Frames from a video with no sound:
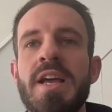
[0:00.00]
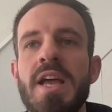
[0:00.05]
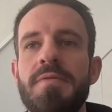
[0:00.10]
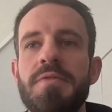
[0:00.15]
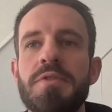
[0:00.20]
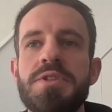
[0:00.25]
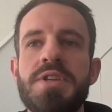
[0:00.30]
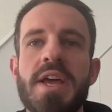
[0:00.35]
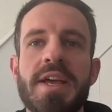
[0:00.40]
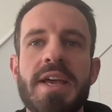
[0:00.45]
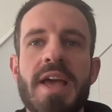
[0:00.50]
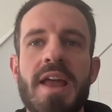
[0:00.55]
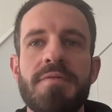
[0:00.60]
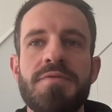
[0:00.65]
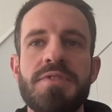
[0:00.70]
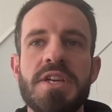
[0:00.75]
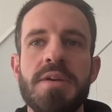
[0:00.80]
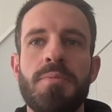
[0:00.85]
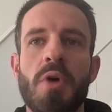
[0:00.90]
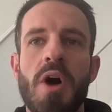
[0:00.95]
if you take
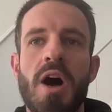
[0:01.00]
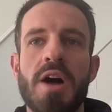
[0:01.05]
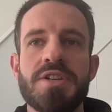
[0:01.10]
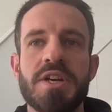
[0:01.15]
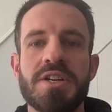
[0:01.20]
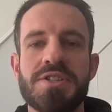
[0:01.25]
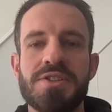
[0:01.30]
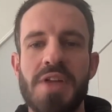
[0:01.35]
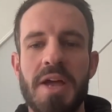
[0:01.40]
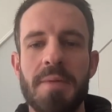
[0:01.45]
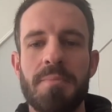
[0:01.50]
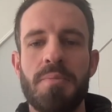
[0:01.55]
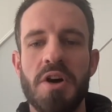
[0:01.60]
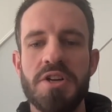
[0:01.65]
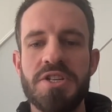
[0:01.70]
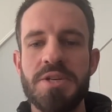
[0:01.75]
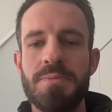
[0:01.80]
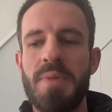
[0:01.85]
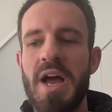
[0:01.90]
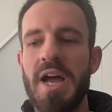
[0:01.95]
NFT projects like
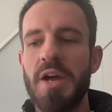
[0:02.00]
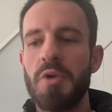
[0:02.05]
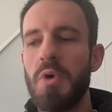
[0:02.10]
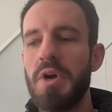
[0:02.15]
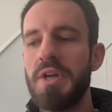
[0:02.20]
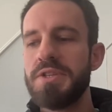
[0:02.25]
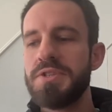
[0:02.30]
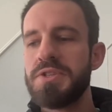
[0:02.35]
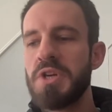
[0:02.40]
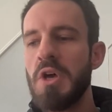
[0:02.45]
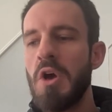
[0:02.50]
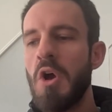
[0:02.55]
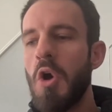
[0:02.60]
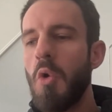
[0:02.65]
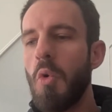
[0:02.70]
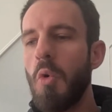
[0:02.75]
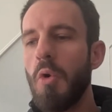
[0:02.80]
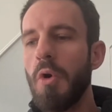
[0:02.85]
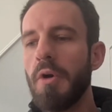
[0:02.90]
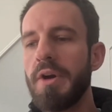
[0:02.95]
Pudgy Penguins
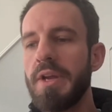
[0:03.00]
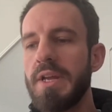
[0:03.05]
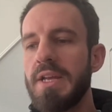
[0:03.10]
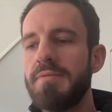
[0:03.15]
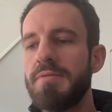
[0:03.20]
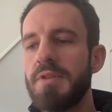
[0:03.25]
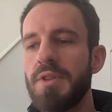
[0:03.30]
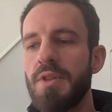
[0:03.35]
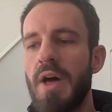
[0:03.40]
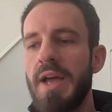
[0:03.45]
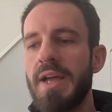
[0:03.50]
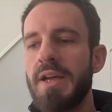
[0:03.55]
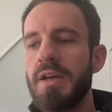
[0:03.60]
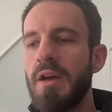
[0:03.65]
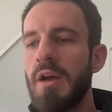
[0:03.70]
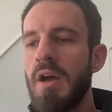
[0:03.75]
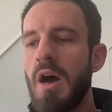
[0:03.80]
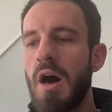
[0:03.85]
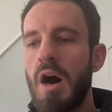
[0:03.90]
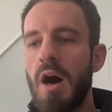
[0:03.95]
or even like
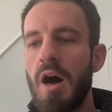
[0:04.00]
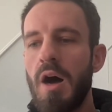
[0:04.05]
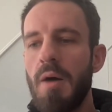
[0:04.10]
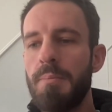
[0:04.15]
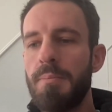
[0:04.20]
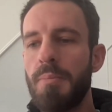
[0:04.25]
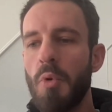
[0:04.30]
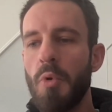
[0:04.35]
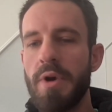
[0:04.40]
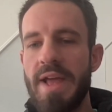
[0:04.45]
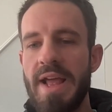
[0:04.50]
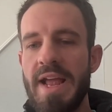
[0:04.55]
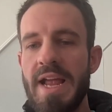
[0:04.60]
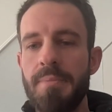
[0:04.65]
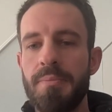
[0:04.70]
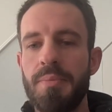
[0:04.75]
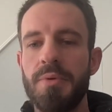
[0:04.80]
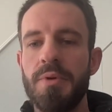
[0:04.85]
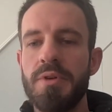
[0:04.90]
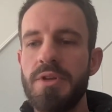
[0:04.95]
Bored
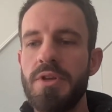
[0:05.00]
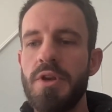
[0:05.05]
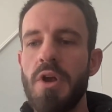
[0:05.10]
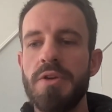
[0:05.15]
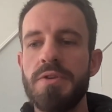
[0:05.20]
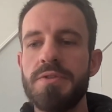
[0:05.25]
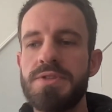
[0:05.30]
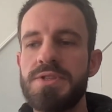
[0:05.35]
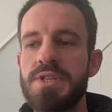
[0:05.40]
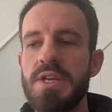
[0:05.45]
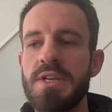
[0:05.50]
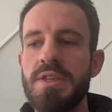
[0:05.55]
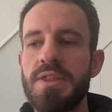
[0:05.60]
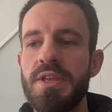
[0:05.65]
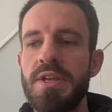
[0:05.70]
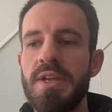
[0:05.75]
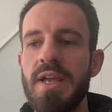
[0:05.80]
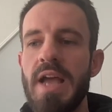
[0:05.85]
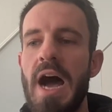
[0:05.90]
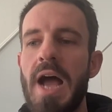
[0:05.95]
Ape, you see
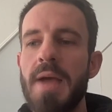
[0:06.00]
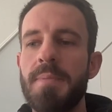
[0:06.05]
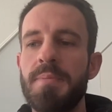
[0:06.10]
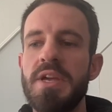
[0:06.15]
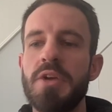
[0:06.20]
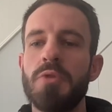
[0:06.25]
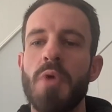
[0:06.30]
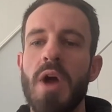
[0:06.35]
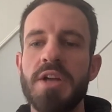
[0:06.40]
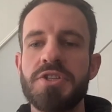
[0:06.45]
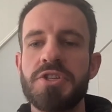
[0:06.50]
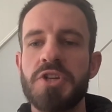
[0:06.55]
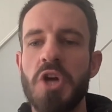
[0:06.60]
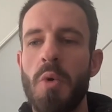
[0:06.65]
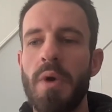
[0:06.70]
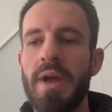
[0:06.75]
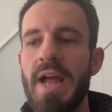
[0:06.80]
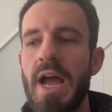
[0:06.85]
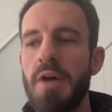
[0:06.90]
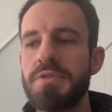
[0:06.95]
the IP rights
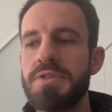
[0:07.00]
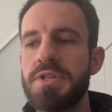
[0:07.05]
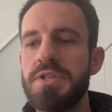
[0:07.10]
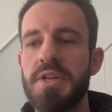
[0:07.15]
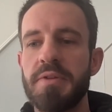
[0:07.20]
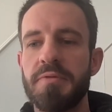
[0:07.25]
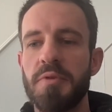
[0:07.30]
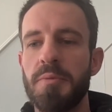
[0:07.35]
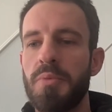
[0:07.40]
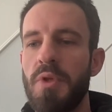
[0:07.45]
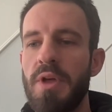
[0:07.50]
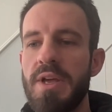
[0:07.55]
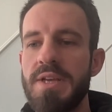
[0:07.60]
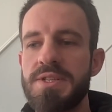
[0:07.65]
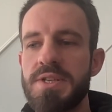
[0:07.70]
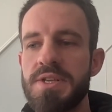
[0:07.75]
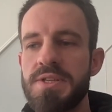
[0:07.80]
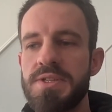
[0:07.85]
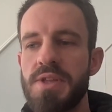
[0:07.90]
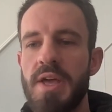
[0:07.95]
going out to different
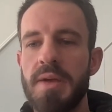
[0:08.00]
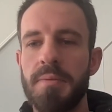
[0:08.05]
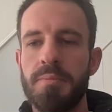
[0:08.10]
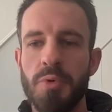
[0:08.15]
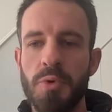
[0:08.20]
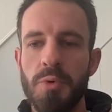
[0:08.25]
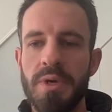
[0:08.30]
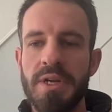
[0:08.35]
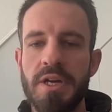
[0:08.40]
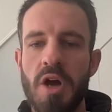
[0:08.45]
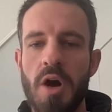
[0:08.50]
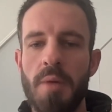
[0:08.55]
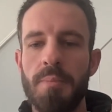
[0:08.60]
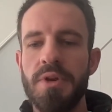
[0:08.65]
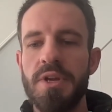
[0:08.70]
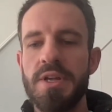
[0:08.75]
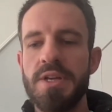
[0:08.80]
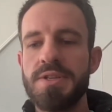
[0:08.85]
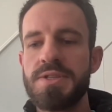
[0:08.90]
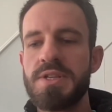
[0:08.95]
places like brewing
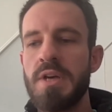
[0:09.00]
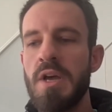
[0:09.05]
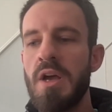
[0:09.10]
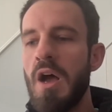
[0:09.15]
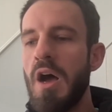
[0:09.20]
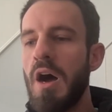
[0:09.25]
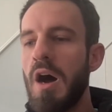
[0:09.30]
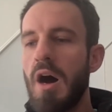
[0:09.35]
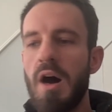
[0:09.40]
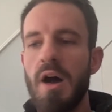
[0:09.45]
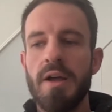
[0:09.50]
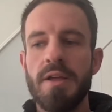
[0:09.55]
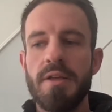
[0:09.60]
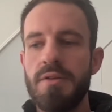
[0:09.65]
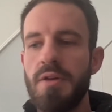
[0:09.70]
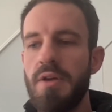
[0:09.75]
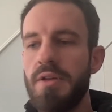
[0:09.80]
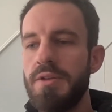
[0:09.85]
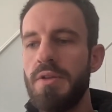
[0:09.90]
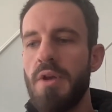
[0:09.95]
companies. Uh,
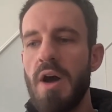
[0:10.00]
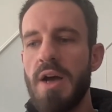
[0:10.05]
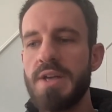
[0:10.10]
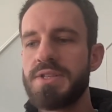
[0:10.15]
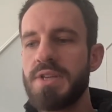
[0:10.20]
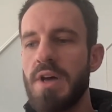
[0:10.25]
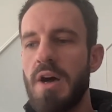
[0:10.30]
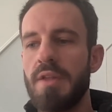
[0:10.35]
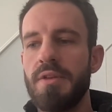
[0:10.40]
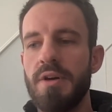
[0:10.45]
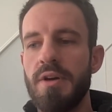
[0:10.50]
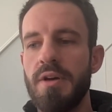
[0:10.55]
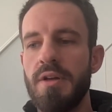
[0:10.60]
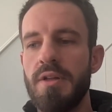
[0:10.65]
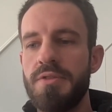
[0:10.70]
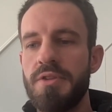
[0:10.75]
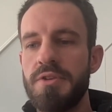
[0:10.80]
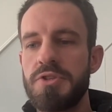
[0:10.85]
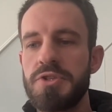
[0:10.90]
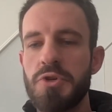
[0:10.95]
I saw the
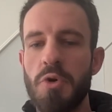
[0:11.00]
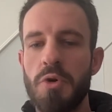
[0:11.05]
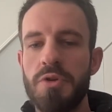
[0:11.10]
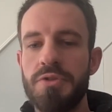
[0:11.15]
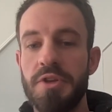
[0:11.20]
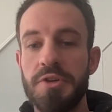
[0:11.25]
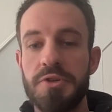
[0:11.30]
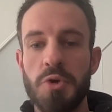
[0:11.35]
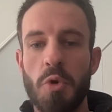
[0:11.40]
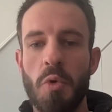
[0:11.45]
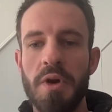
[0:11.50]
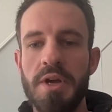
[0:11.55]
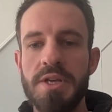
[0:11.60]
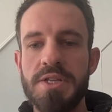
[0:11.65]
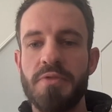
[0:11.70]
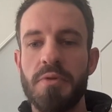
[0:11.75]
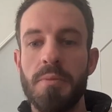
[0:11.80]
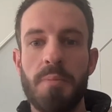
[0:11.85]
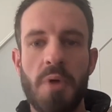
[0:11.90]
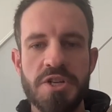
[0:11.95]
toys
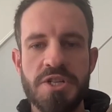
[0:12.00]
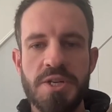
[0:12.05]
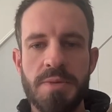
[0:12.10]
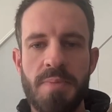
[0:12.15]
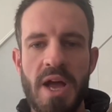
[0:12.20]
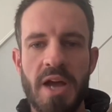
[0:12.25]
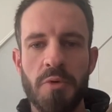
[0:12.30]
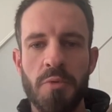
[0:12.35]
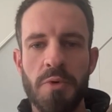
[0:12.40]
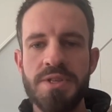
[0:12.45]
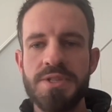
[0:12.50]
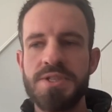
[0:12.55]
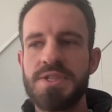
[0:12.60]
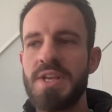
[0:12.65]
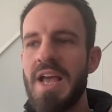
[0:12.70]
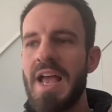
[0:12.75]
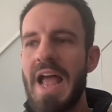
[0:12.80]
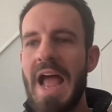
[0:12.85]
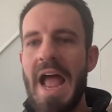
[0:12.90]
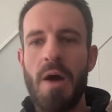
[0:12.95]
from Pudgy Penguins
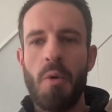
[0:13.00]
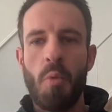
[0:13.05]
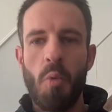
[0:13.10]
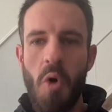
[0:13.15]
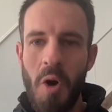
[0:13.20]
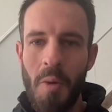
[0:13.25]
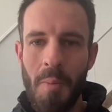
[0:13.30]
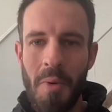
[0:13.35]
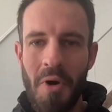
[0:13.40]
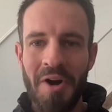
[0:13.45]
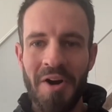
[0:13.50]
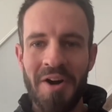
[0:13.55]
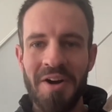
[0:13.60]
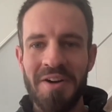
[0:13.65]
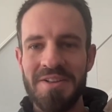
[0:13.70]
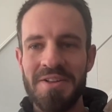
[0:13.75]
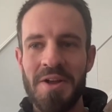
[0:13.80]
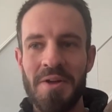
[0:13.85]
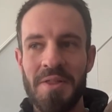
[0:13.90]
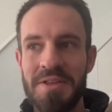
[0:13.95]
at Walmart.
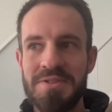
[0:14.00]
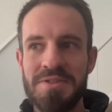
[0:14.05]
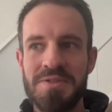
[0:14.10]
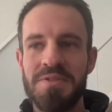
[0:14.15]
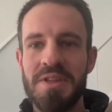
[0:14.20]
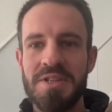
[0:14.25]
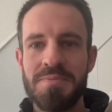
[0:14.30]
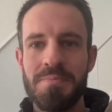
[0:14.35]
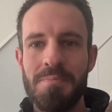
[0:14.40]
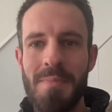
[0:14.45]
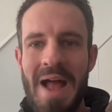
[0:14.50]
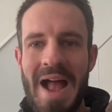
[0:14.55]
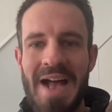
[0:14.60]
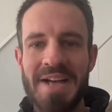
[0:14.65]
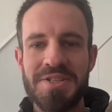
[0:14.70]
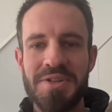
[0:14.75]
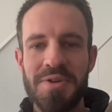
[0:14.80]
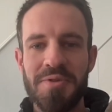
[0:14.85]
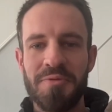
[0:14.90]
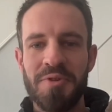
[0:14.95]
That's
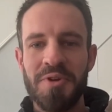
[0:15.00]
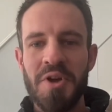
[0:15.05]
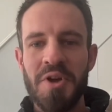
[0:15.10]
massive,